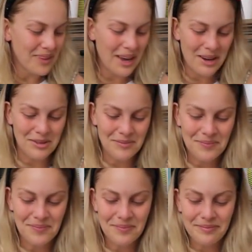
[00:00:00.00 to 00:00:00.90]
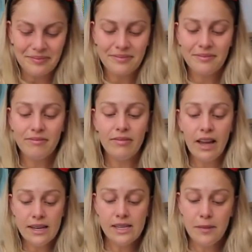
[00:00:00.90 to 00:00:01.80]
Um,
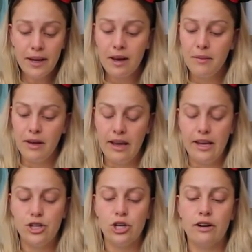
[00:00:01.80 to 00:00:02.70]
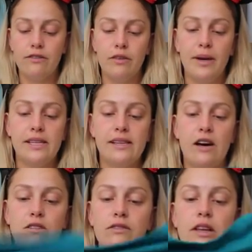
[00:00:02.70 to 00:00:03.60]
I did pick up a shirt for
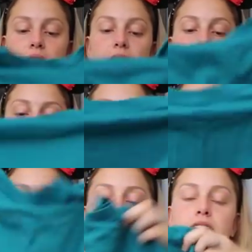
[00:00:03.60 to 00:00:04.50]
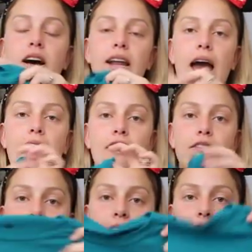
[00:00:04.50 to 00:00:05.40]
myself. They did not have